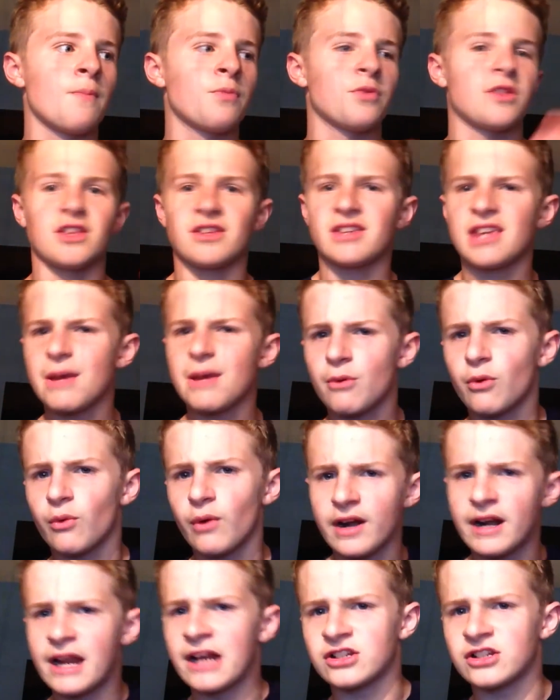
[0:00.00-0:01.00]
on the table
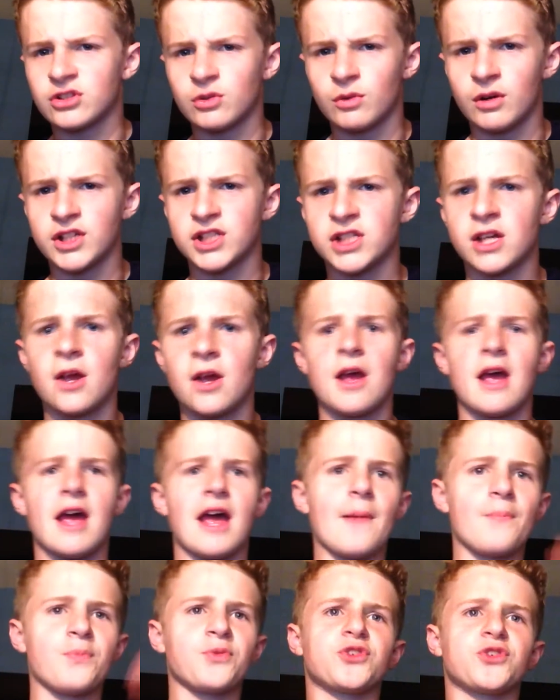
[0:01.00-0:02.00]
right next to us.
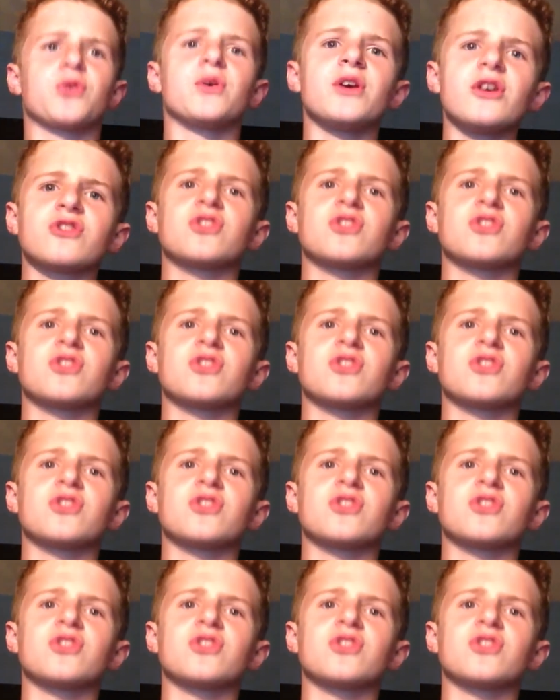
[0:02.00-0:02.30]
And so here's